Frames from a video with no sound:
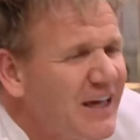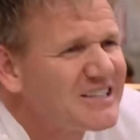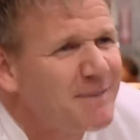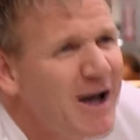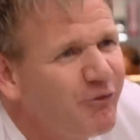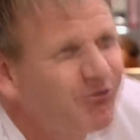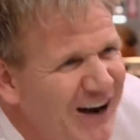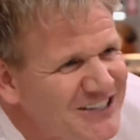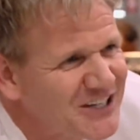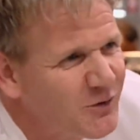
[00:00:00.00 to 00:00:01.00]
They smell
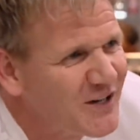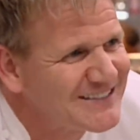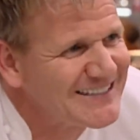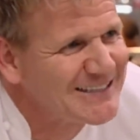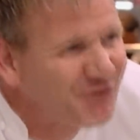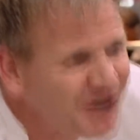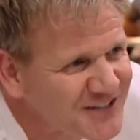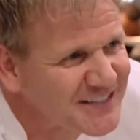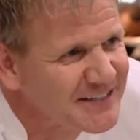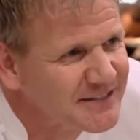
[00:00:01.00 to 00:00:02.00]
fresher once they're
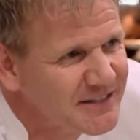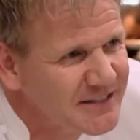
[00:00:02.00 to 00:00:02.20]
defrosted.